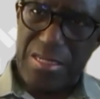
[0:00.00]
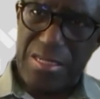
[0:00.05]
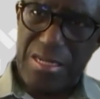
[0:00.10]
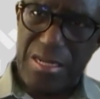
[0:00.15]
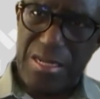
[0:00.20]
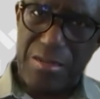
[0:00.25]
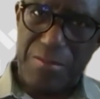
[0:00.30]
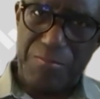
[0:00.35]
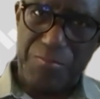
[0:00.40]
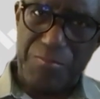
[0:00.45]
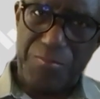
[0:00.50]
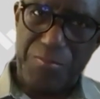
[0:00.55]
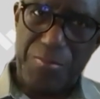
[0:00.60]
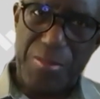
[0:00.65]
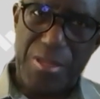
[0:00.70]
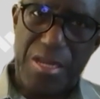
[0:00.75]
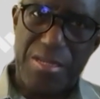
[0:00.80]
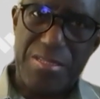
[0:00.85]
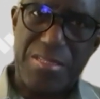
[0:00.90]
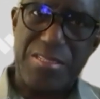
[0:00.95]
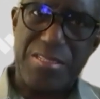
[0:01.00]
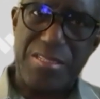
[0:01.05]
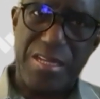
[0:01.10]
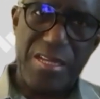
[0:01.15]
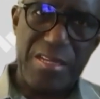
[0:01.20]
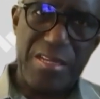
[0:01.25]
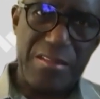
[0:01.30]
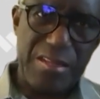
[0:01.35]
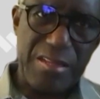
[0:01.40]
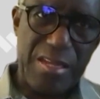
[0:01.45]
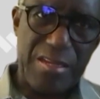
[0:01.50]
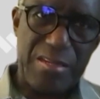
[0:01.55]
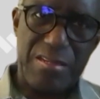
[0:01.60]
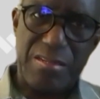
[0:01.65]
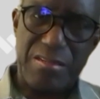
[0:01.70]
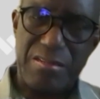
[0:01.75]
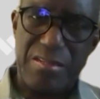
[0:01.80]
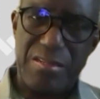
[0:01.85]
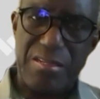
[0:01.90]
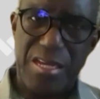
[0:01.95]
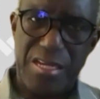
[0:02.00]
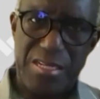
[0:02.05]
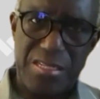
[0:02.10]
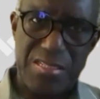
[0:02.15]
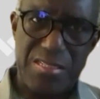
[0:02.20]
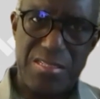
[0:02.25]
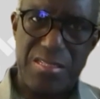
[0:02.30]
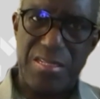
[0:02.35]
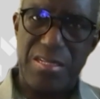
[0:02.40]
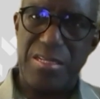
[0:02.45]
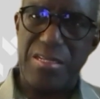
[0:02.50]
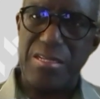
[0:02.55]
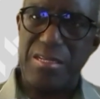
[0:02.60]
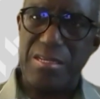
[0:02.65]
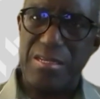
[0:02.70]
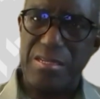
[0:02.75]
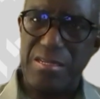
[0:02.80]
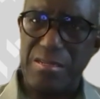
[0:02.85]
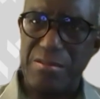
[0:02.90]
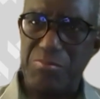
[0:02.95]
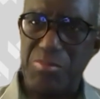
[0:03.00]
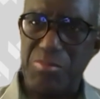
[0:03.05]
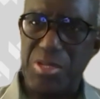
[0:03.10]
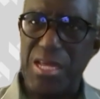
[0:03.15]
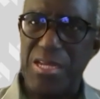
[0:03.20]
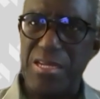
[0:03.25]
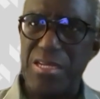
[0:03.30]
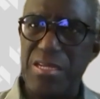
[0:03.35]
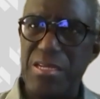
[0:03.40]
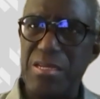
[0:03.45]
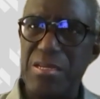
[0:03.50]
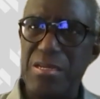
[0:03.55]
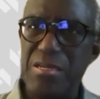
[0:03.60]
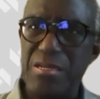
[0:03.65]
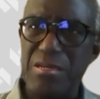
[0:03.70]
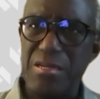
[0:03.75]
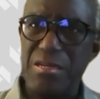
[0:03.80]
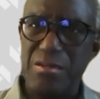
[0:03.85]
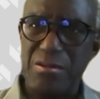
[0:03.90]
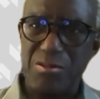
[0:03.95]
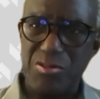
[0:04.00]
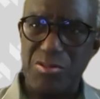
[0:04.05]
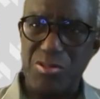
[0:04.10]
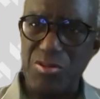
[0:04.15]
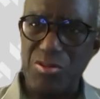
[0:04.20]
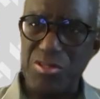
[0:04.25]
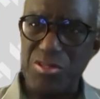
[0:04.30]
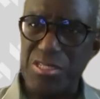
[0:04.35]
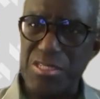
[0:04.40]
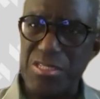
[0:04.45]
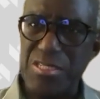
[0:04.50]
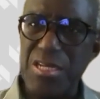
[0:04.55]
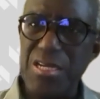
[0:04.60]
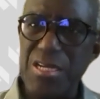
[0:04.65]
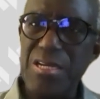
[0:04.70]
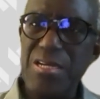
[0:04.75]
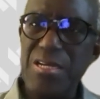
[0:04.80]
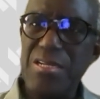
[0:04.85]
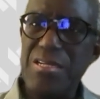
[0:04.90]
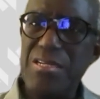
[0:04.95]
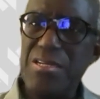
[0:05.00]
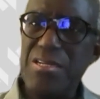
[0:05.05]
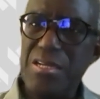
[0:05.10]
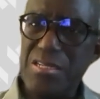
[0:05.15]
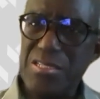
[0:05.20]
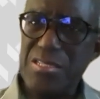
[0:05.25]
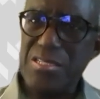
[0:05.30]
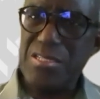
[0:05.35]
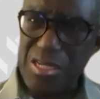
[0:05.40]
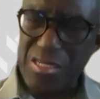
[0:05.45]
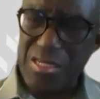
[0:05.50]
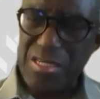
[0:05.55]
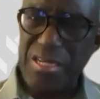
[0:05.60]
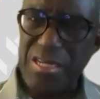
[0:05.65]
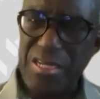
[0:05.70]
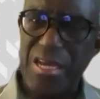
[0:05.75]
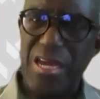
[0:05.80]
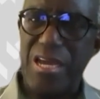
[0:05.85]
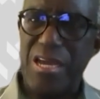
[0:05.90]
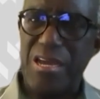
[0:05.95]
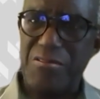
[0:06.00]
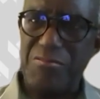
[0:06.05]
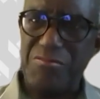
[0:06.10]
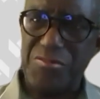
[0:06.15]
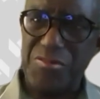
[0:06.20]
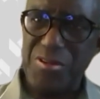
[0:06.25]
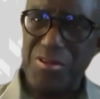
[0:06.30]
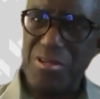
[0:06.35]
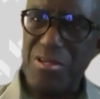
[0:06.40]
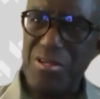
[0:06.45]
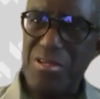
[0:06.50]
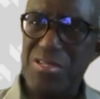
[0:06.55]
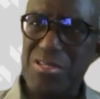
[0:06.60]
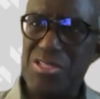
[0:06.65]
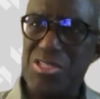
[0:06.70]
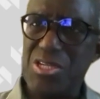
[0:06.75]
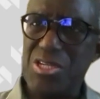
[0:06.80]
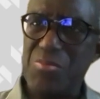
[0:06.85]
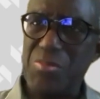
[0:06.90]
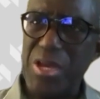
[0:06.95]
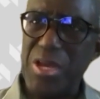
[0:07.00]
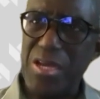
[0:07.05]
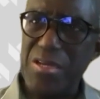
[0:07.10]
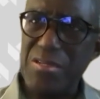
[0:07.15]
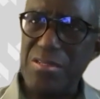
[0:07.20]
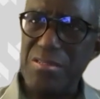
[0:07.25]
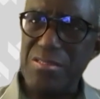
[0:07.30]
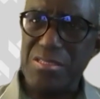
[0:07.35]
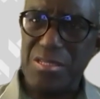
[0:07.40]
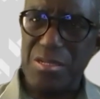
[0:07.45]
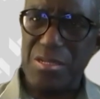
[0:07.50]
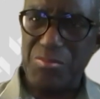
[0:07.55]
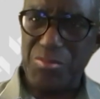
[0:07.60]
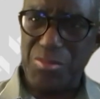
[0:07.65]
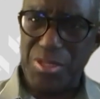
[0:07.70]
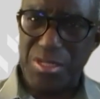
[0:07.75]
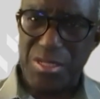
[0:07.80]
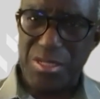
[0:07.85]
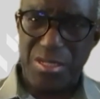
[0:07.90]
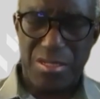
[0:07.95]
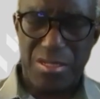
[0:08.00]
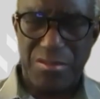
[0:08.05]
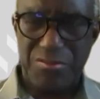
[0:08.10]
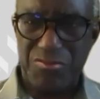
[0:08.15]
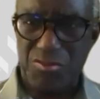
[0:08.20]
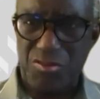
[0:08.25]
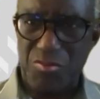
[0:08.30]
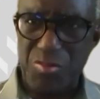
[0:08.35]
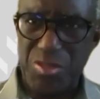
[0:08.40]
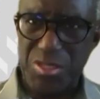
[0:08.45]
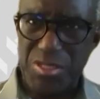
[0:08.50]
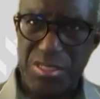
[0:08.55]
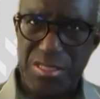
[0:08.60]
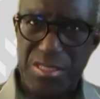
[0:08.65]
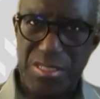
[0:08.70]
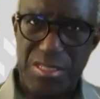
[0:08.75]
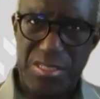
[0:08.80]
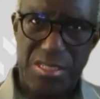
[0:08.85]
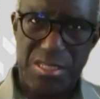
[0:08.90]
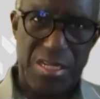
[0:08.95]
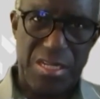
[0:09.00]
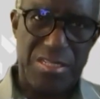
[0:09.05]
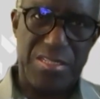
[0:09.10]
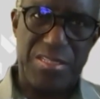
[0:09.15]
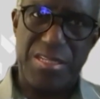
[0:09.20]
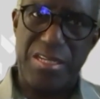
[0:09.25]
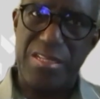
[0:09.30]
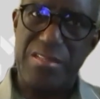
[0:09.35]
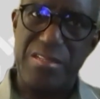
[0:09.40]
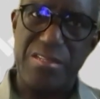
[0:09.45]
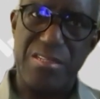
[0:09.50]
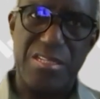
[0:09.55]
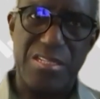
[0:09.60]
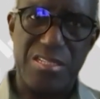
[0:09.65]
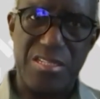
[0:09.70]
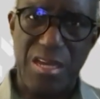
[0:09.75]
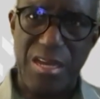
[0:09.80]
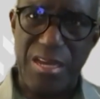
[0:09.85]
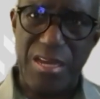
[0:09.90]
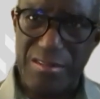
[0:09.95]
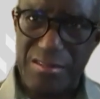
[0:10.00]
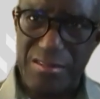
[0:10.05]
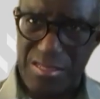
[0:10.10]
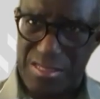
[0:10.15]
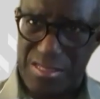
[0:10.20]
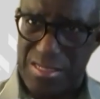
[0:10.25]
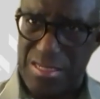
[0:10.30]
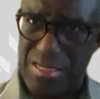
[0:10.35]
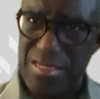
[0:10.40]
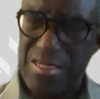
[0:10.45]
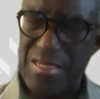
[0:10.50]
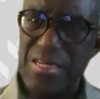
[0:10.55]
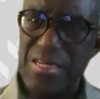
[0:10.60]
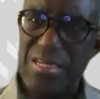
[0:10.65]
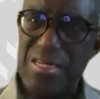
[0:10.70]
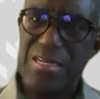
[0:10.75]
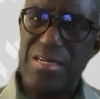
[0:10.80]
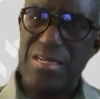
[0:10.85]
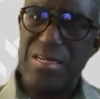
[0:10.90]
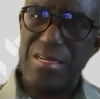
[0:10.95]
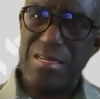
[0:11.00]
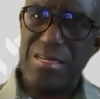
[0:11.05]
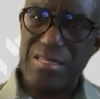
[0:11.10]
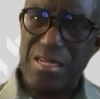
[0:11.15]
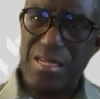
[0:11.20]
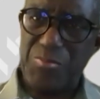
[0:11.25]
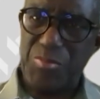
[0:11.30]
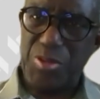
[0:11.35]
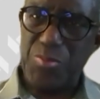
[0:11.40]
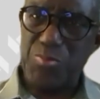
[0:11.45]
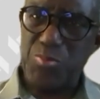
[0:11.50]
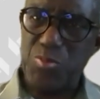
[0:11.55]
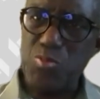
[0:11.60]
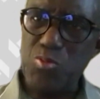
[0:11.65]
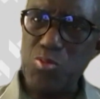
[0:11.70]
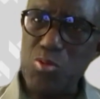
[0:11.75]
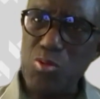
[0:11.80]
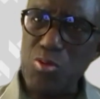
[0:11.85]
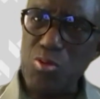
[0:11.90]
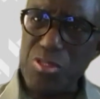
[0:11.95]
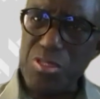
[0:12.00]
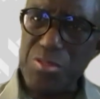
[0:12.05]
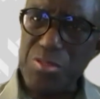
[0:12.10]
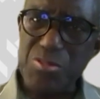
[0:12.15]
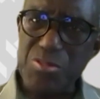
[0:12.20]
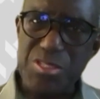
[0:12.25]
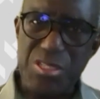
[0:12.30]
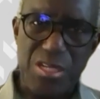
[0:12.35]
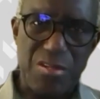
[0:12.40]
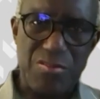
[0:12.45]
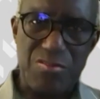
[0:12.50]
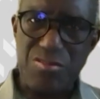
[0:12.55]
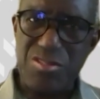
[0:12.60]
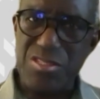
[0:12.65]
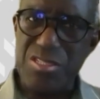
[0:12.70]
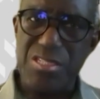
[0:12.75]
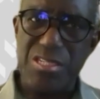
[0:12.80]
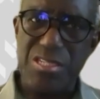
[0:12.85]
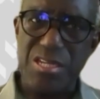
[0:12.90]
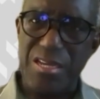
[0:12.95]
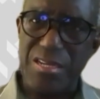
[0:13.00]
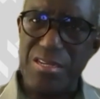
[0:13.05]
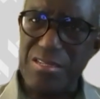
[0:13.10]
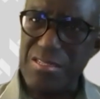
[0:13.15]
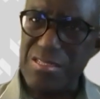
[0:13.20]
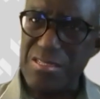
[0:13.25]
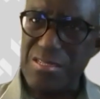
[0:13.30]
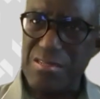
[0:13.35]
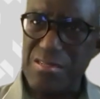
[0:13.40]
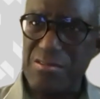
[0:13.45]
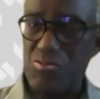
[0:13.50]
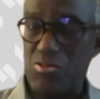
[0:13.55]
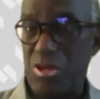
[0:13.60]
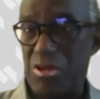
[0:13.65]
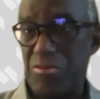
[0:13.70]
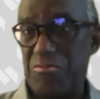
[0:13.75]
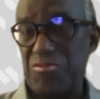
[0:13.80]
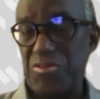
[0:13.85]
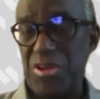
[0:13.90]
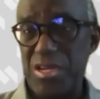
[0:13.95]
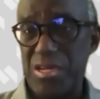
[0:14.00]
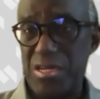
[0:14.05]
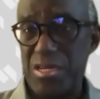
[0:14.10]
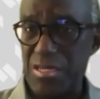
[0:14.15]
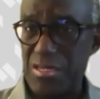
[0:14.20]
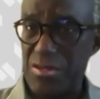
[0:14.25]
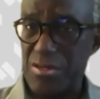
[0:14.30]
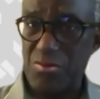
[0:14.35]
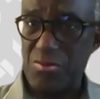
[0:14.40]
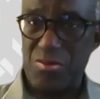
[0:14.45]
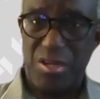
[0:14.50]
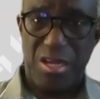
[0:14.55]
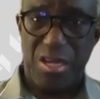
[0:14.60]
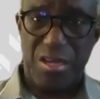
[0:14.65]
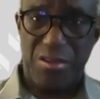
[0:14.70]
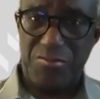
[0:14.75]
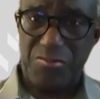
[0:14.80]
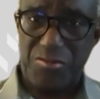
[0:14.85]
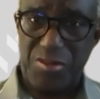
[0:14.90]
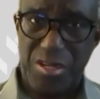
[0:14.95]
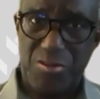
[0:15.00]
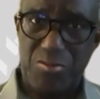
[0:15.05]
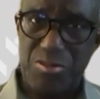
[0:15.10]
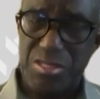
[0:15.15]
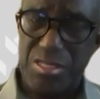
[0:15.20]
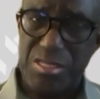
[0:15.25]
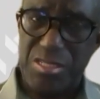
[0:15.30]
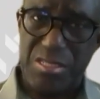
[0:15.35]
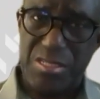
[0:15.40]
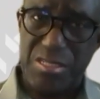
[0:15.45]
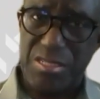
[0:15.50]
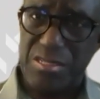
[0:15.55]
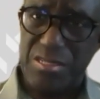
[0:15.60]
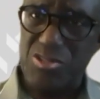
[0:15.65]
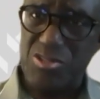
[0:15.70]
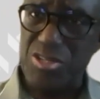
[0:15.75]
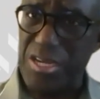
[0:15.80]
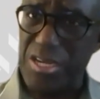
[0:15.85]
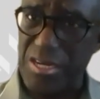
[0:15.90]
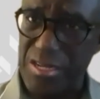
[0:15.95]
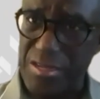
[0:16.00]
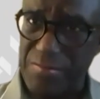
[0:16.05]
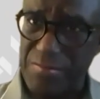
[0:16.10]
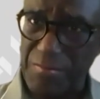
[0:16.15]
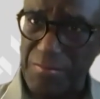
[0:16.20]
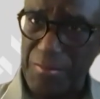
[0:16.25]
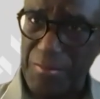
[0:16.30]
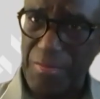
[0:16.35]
I think that, yes, the planning authorities certainly have some involvement in this. I think the designers, there are people who call themselves designers and quite frankly don't have requisite training.